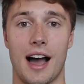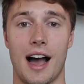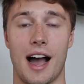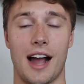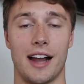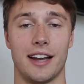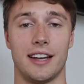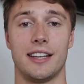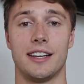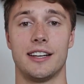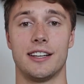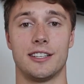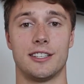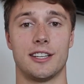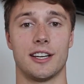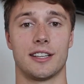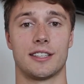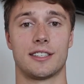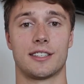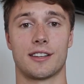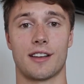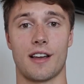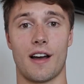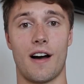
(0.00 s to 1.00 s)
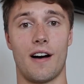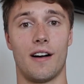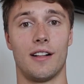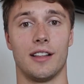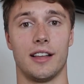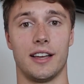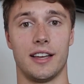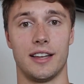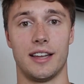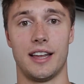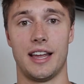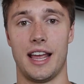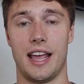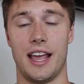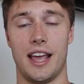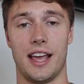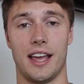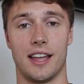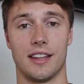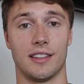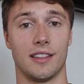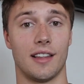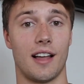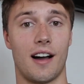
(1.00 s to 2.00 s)
I need to just call it
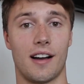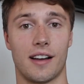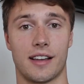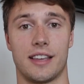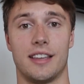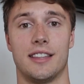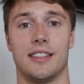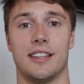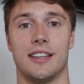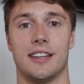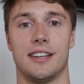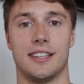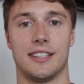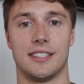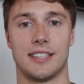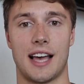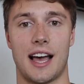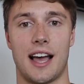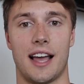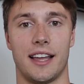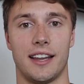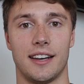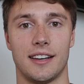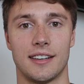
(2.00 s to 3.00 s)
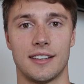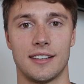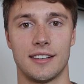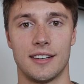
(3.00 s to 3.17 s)
and lock in the design.